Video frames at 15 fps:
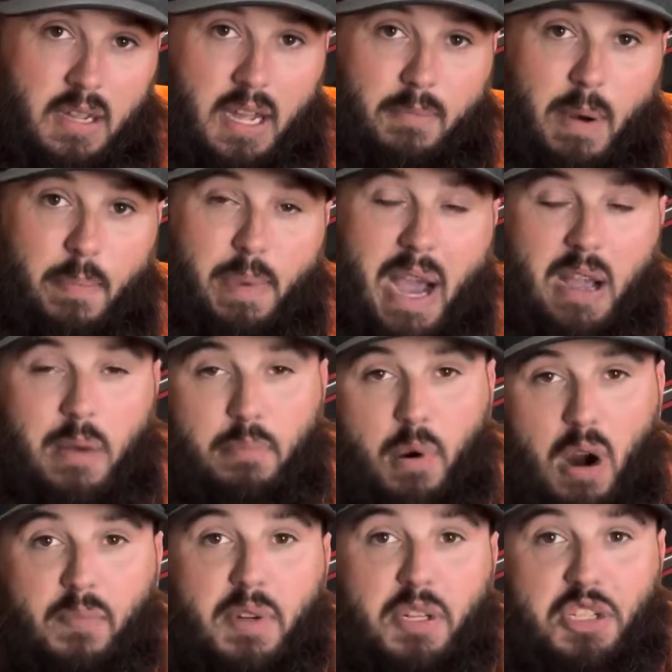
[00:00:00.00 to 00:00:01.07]
in my back
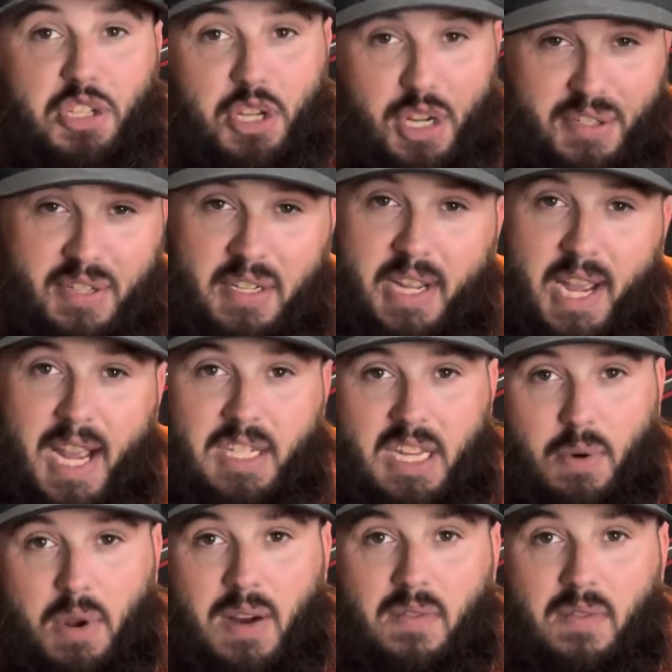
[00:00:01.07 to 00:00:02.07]
compartment, just in case I would